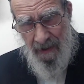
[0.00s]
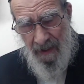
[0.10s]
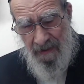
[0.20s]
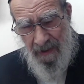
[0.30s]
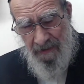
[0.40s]

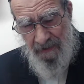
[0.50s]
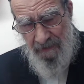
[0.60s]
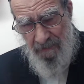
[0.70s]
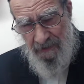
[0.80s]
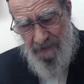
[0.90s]
Akinian
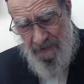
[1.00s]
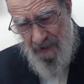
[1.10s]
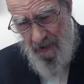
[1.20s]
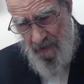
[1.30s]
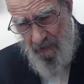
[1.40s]
means
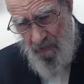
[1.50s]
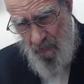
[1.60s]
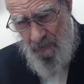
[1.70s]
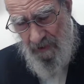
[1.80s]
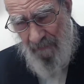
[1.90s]
you
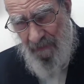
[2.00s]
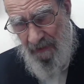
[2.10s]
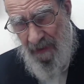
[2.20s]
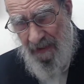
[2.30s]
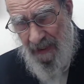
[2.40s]
do
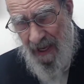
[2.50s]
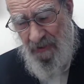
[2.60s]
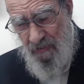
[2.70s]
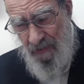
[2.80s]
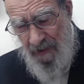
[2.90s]
something that
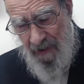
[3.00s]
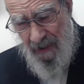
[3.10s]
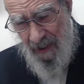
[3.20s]
actually